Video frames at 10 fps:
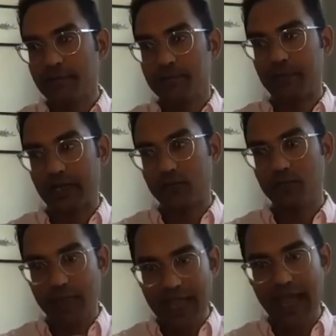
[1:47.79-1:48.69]
but you
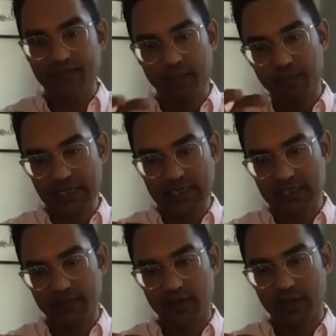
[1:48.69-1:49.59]
may have a piece
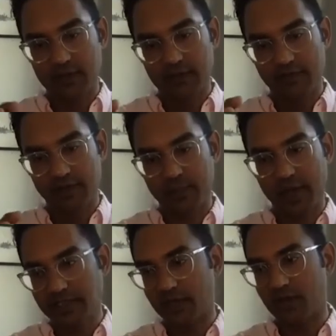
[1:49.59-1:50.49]
of the
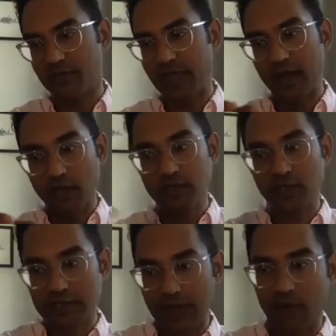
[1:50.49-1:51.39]
puzzle that also
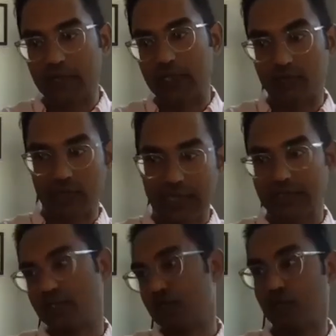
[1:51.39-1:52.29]
directly
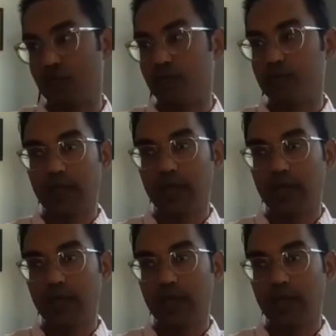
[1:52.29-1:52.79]
relates to